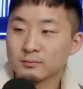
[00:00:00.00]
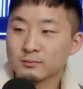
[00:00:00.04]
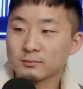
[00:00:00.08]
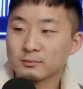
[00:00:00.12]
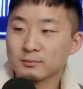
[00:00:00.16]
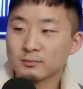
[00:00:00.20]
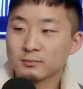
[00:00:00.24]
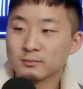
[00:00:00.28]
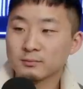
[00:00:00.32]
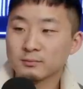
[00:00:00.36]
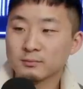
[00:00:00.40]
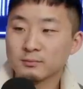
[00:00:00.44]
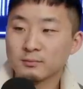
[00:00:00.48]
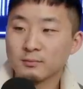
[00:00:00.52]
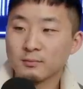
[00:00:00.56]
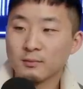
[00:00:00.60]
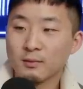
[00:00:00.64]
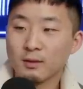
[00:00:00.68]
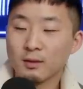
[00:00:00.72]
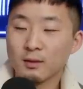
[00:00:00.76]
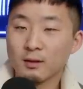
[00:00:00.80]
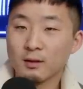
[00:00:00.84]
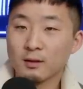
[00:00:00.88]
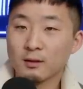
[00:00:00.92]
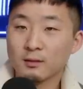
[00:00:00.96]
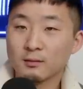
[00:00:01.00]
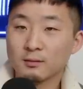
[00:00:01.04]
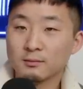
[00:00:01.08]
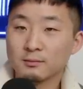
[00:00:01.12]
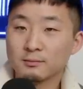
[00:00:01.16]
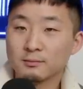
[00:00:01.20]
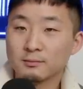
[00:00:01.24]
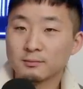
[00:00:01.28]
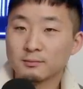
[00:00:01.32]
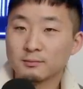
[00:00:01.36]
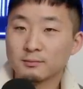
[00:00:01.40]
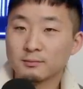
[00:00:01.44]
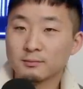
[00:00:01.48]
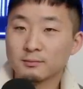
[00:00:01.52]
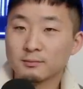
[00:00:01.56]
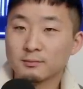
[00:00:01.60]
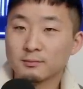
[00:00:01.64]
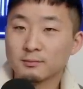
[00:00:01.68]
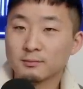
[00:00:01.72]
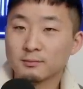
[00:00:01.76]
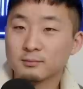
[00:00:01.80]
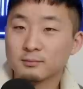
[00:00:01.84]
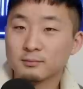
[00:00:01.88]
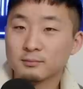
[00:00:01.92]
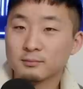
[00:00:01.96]

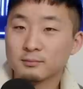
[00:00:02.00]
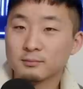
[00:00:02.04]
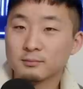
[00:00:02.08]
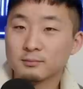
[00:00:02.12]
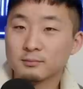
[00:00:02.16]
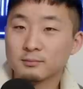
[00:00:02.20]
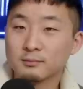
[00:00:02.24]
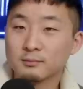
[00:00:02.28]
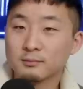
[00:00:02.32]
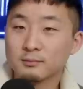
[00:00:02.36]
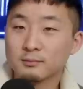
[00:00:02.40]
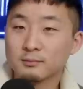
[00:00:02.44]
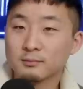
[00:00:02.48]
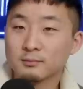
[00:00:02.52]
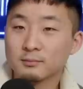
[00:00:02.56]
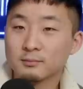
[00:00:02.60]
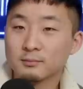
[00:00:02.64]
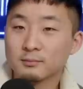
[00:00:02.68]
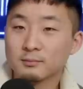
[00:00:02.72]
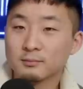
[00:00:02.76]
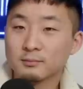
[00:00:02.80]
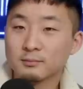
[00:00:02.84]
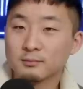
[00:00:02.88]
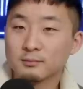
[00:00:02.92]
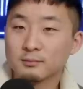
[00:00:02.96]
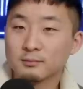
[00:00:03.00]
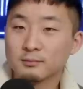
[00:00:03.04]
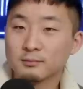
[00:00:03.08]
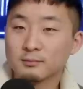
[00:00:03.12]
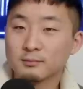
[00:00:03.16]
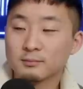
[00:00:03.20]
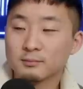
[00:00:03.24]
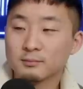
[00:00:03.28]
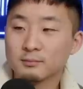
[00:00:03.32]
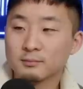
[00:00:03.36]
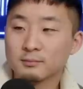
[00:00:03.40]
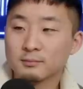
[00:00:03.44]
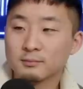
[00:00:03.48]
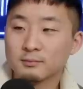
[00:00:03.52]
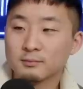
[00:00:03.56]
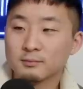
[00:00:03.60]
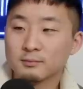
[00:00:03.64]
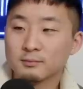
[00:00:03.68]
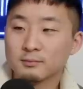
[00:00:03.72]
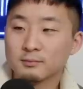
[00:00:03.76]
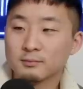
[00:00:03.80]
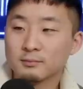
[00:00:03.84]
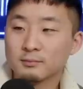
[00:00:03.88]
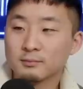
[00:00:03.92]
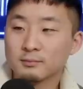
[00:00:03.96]

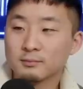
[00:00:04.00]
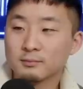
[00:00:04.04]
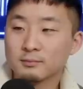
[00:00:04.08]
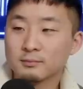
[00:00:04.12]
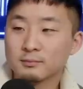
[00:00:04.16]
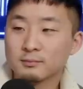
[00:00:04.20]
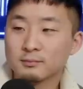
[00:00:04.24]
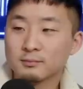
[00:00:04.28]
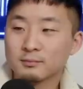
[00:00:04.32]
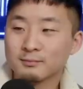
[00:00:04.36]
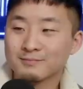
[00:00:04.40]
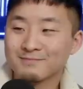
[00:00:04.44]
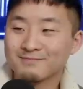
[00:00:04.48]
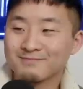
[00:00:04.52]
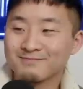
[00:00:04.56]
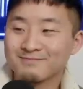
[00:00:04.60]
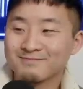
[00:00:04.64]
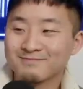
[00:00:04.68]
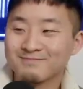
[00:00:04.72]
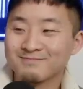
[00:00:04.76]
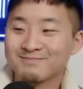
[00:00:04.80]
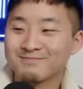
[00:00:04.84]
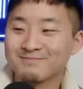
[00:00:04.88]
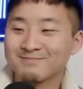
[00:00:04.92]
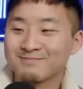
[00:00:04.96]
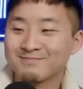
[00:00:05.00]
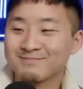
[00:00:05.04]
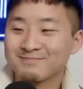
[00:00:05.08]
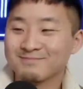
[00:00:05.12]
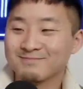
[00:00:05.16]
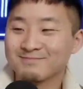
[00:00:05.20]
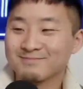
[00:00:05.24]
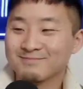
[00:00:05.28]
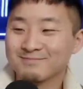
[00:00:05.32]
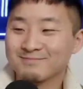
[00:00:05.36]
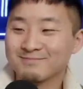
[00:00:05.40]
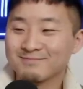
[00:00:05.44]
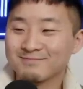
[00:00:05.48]
[no speech]